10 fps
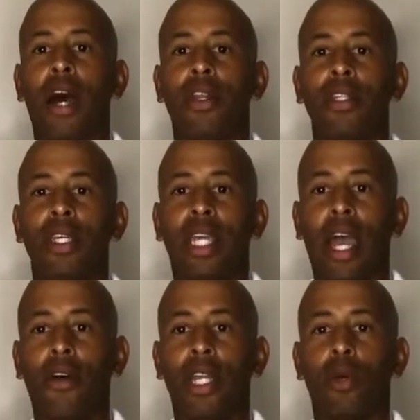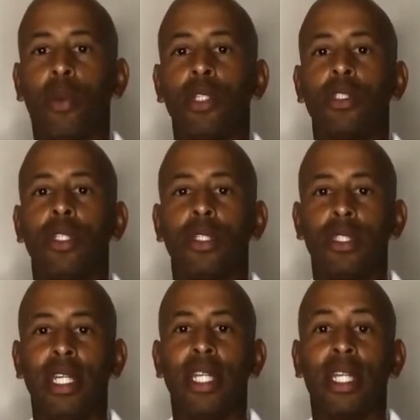in the county in which the
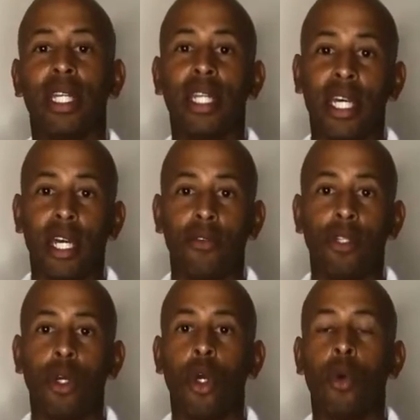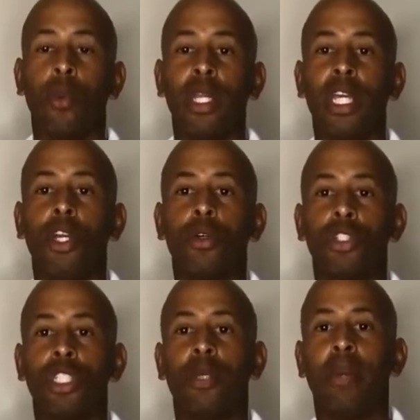decedent lived when he or
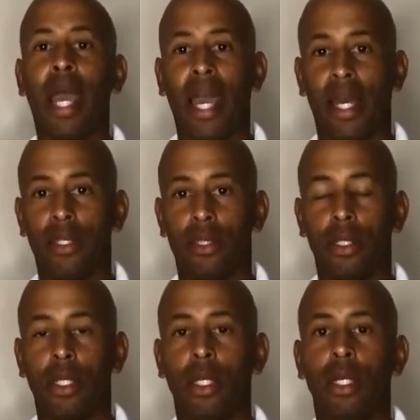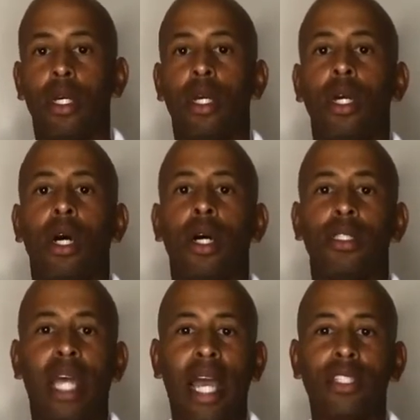she passed.
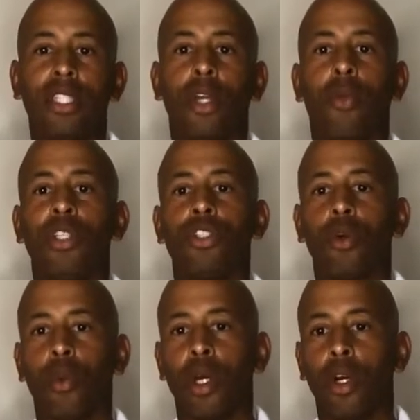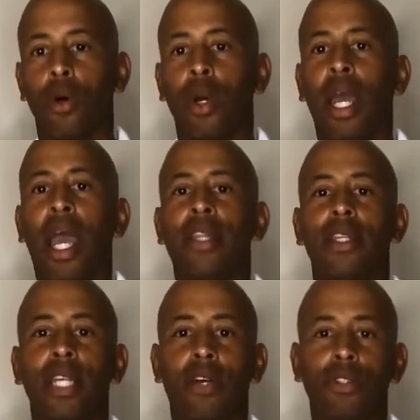Attach the original will and the
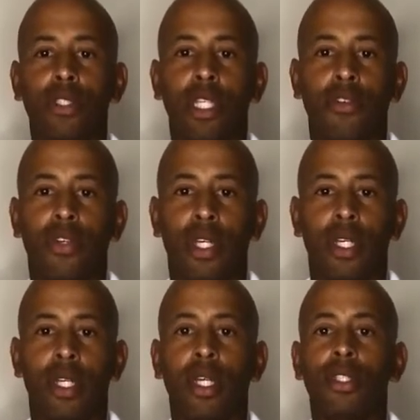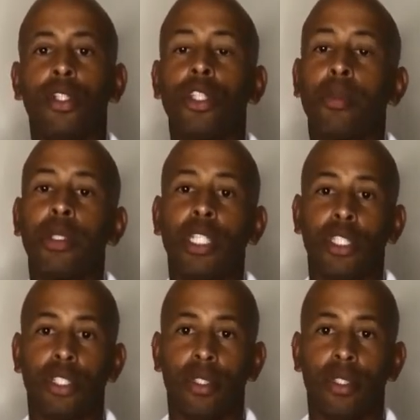death certificate to the petition.